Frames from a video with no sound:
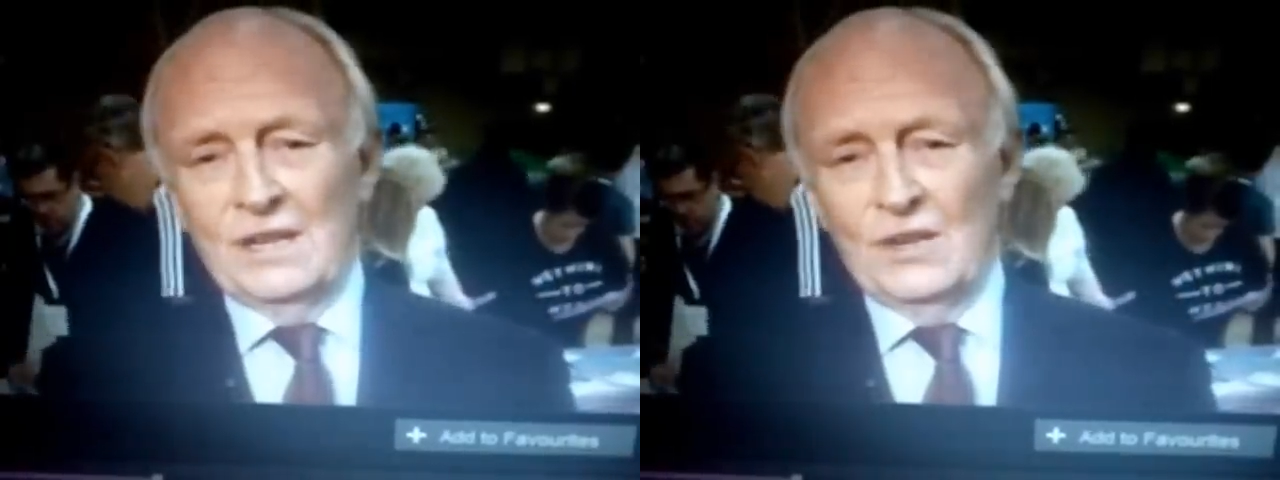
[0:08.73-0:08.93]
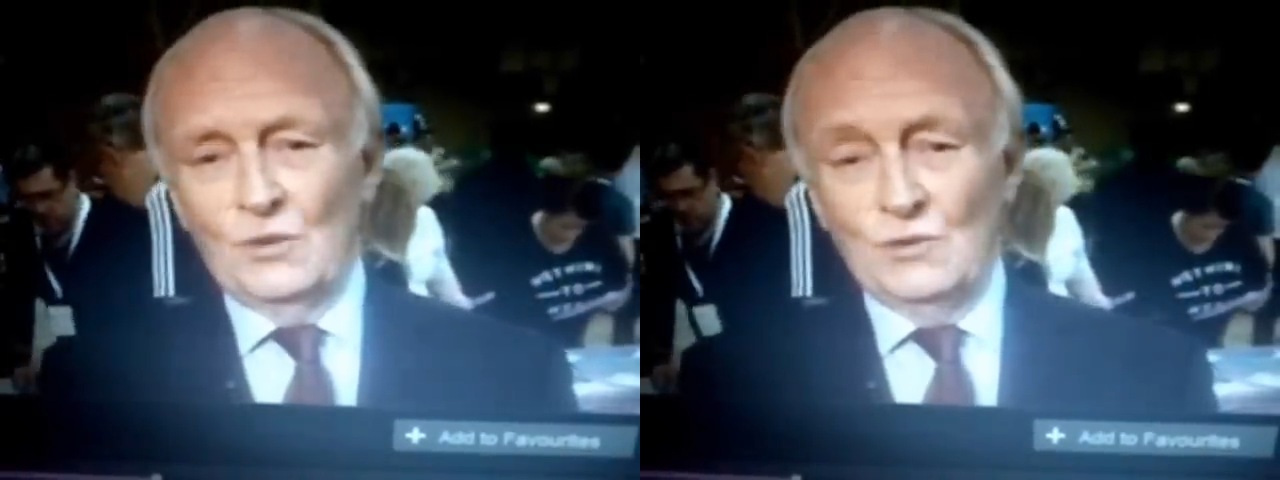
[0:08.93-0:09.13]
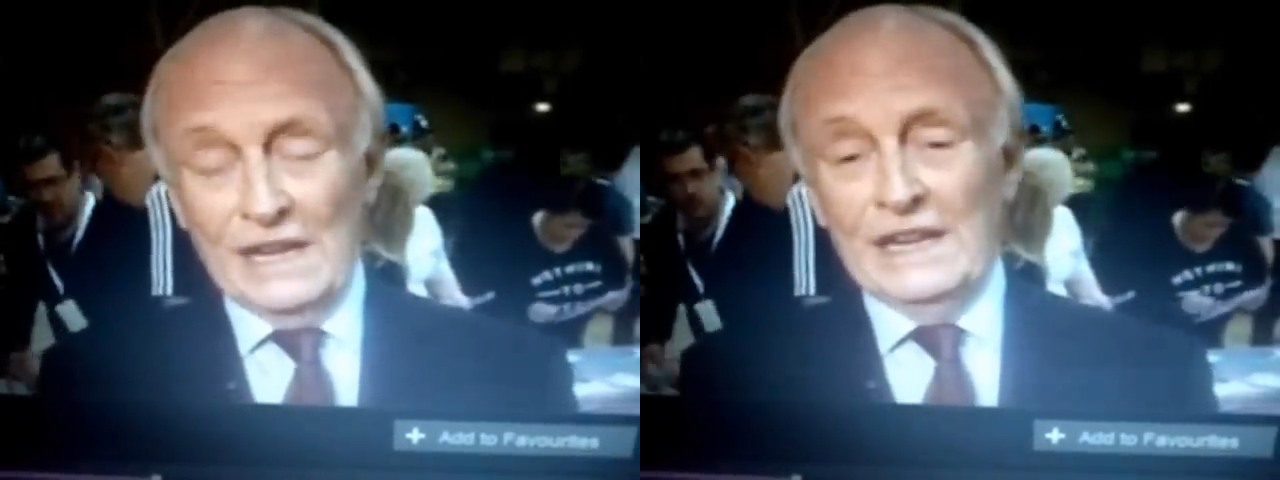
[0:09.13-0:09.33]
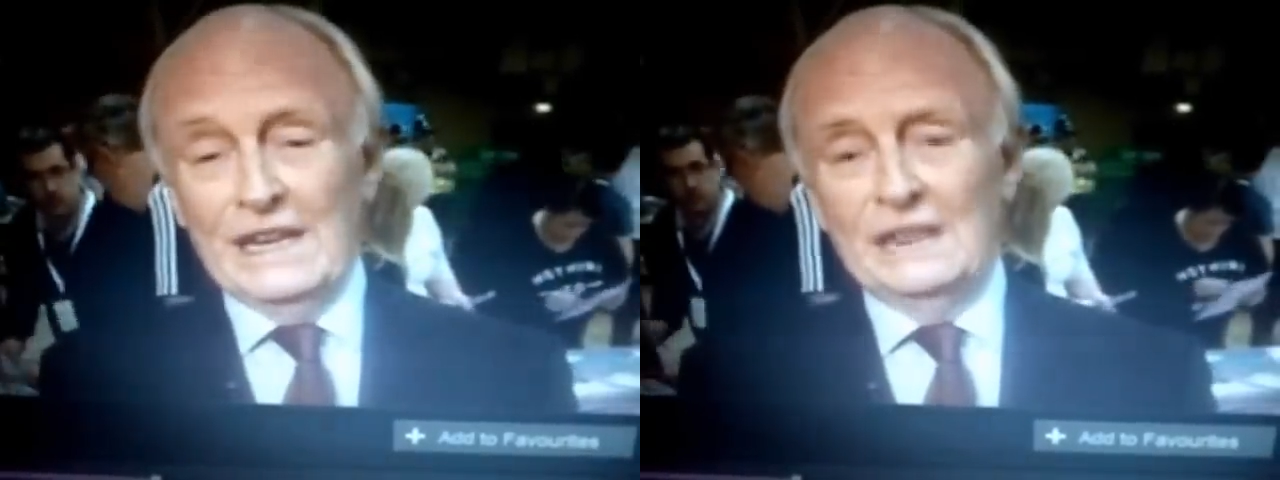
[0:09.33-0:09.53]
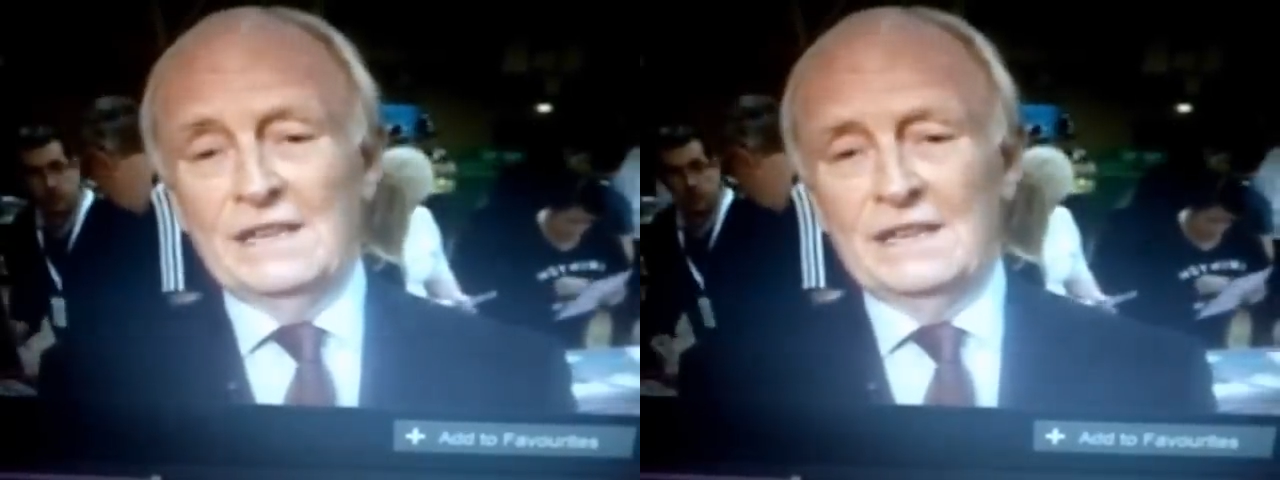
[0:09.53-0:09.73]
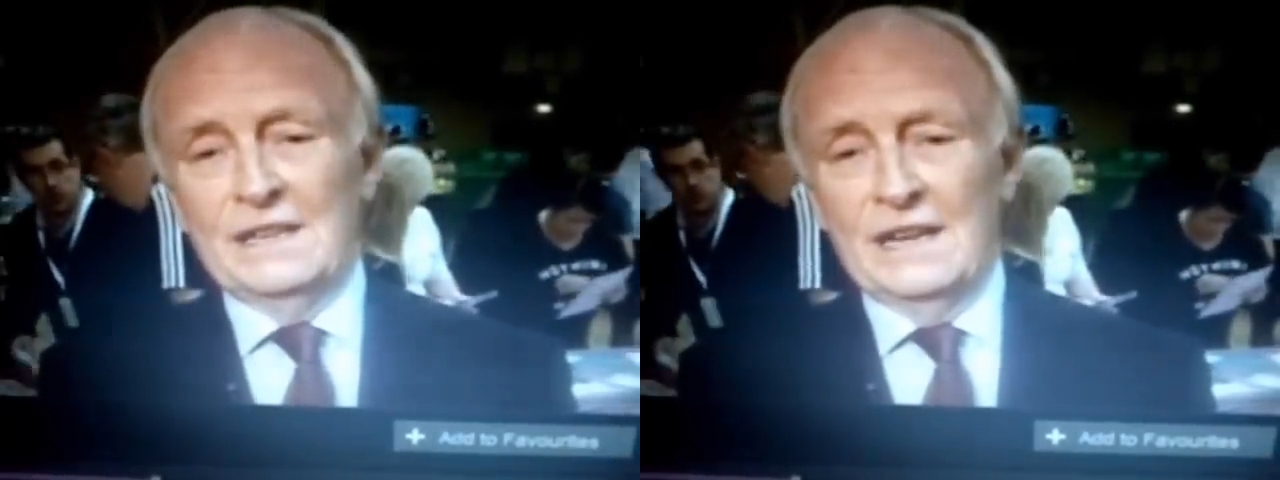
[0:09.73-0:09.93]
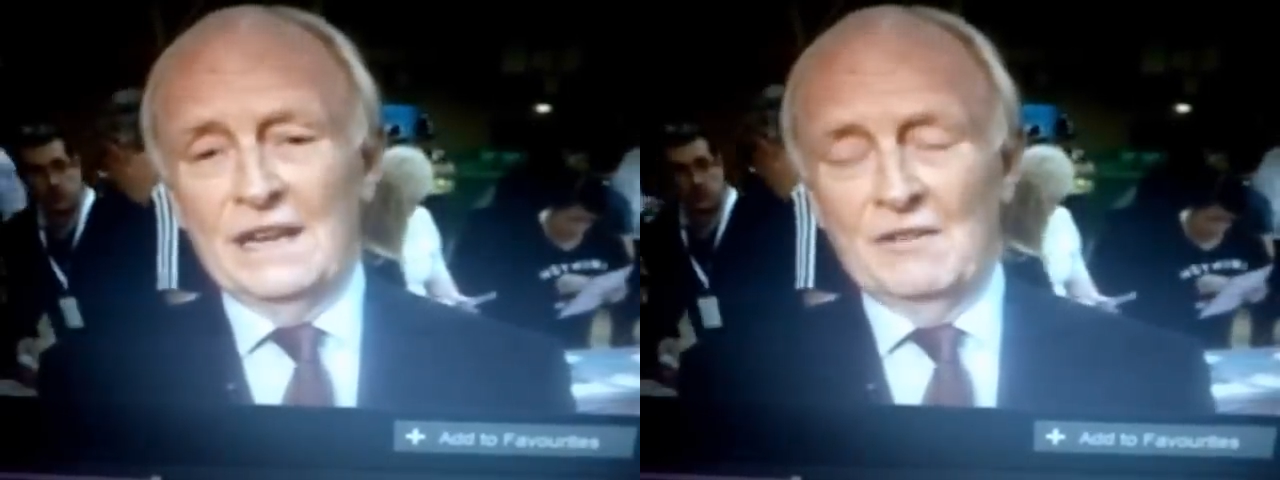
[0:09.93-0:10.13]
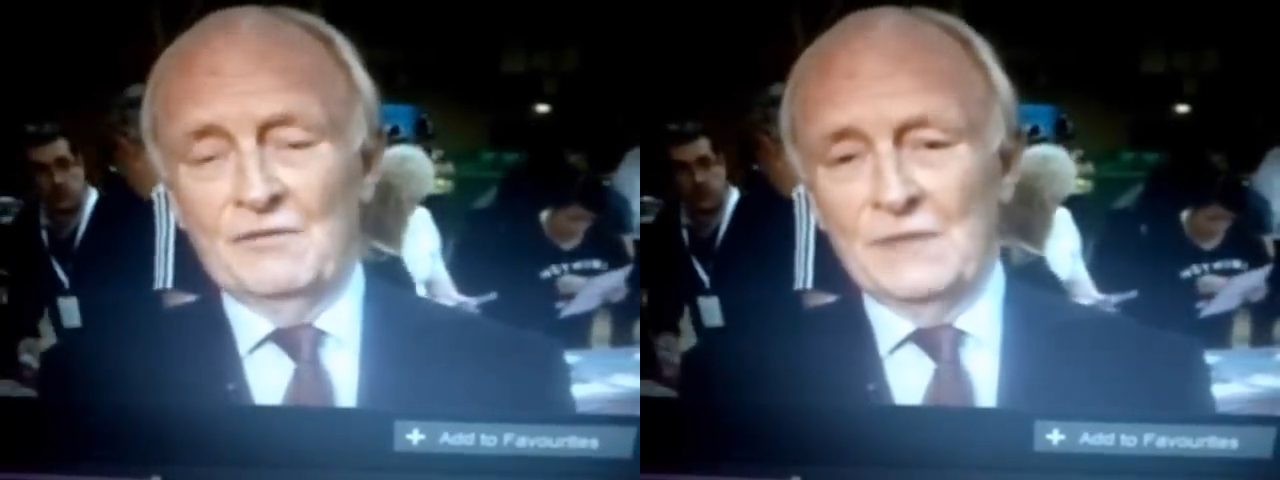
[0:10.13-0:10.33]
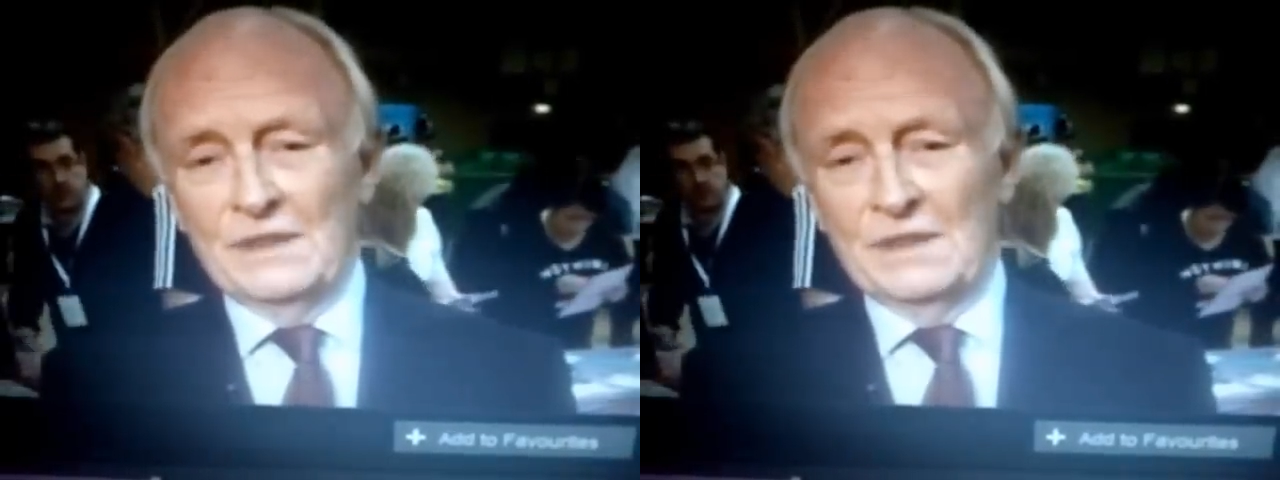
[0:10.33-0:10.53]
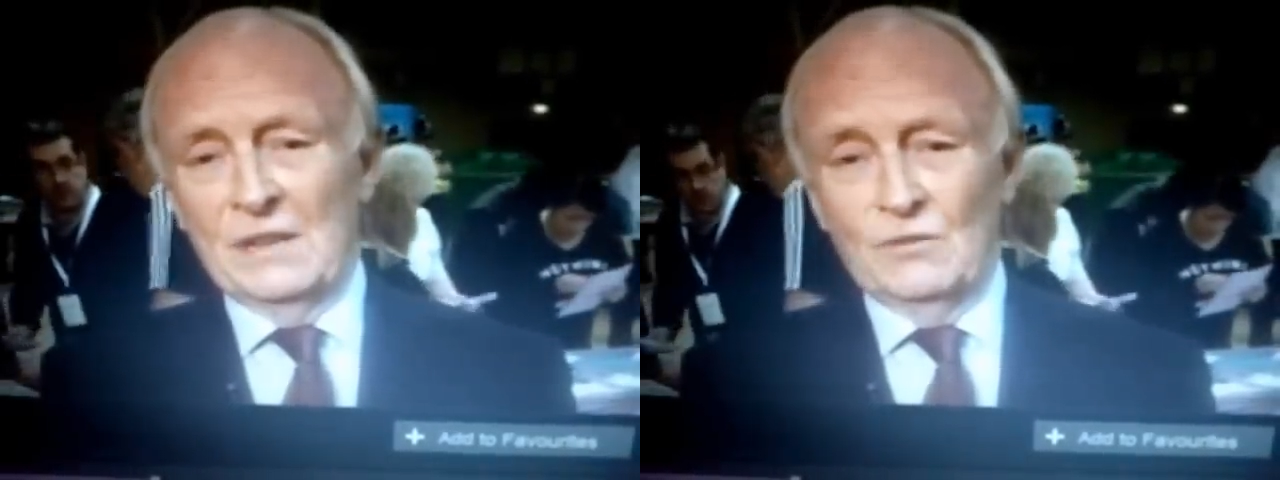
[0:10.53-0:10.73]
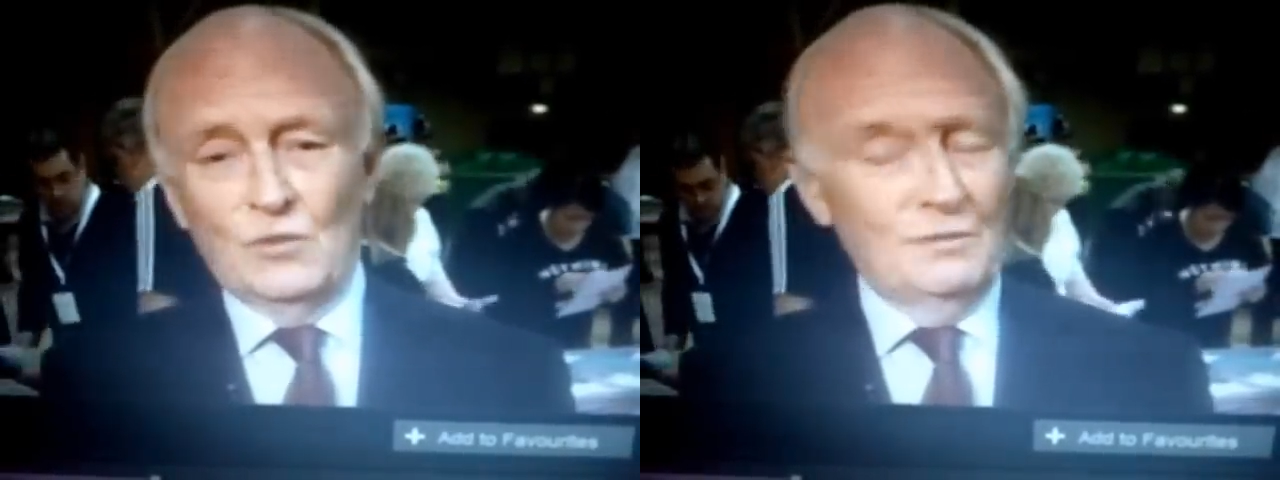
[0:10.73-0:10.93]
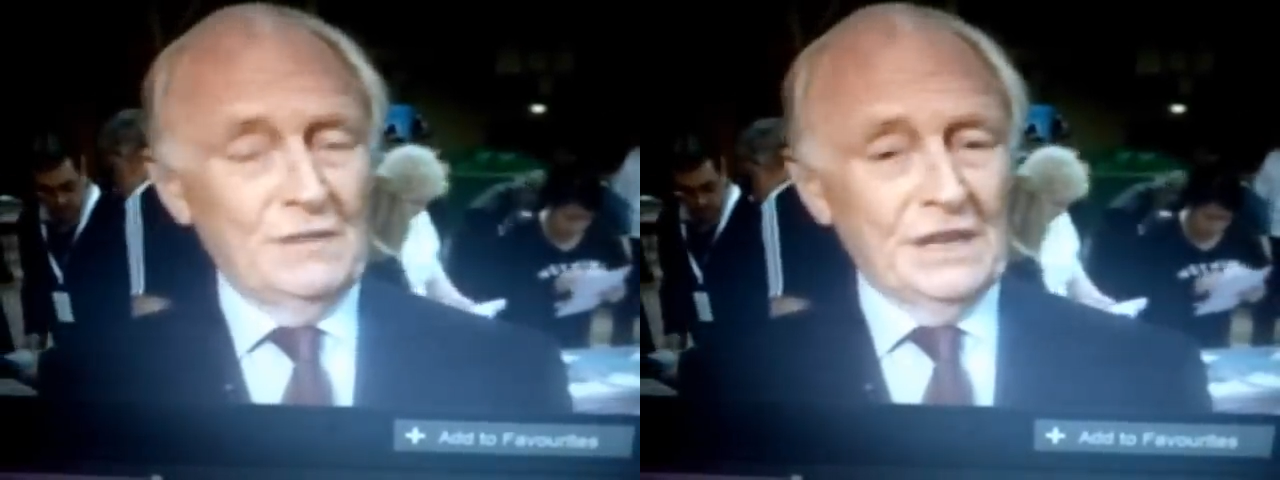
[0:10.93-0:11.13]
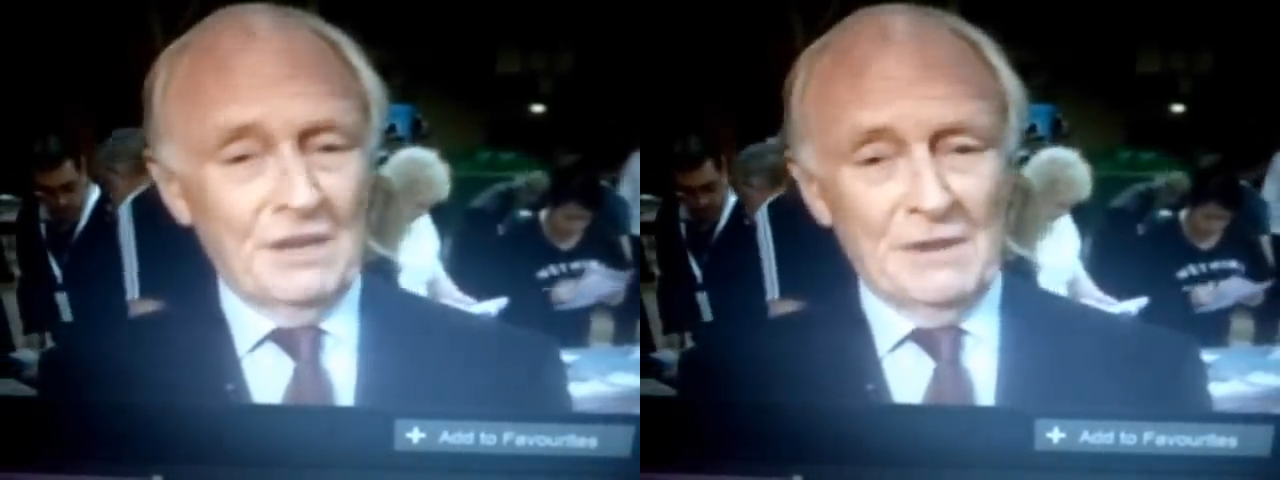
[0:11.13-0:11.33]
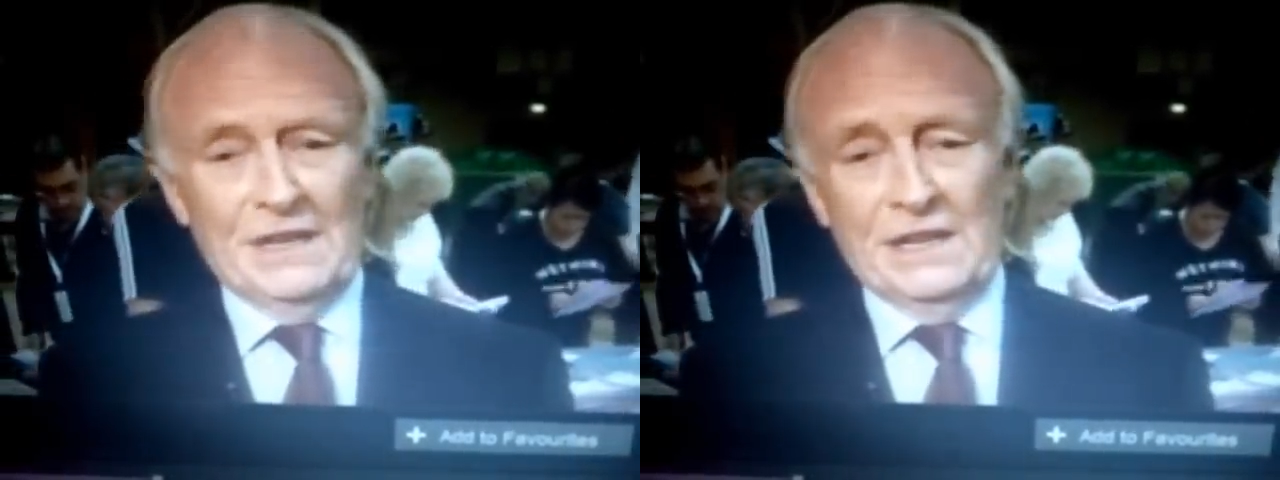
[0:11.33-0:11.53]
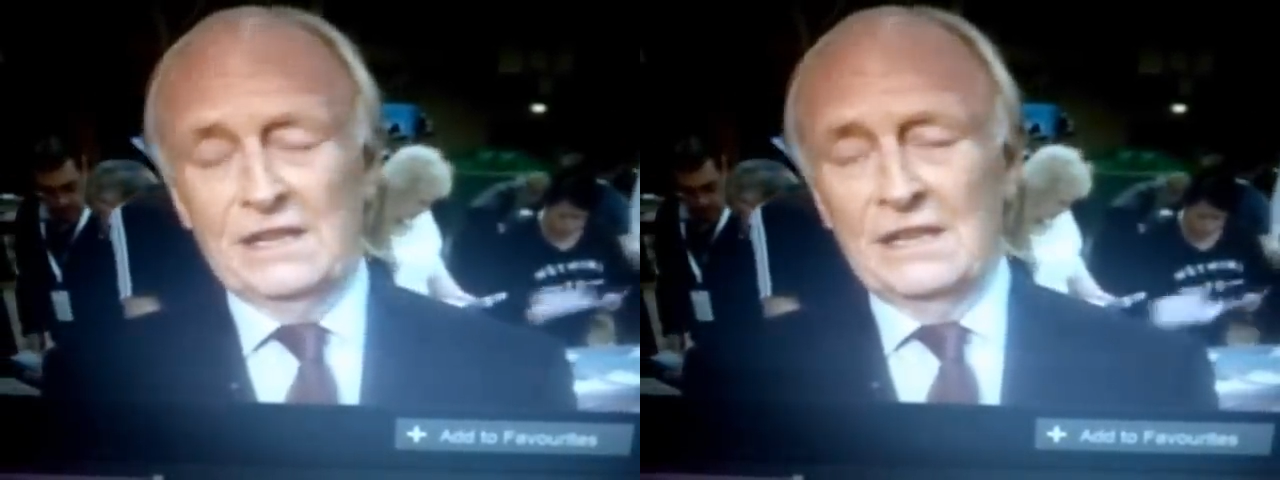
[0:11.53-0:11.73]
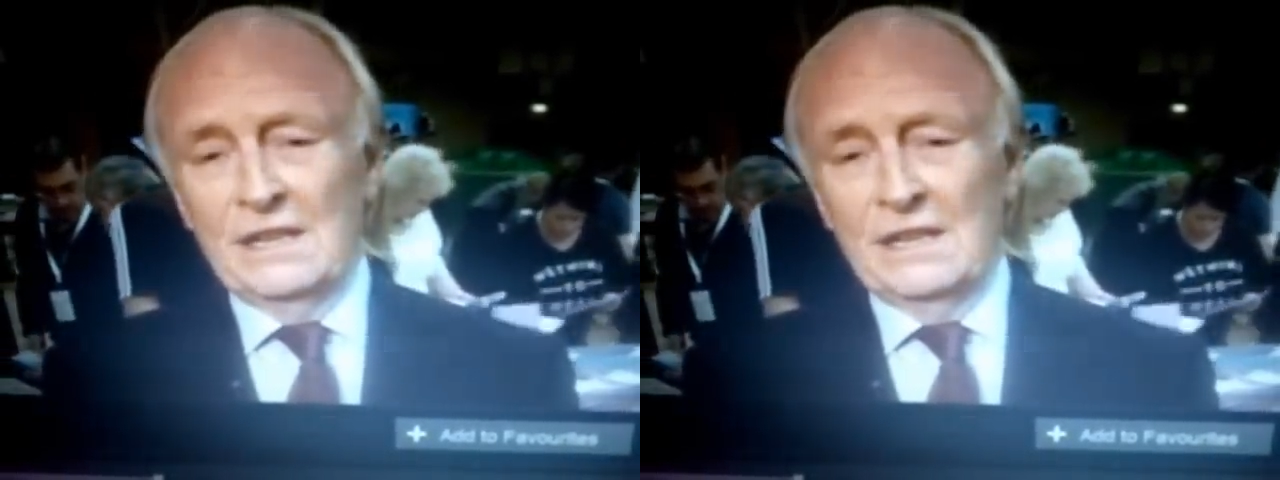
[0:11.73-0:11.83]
who needed a government that would be committed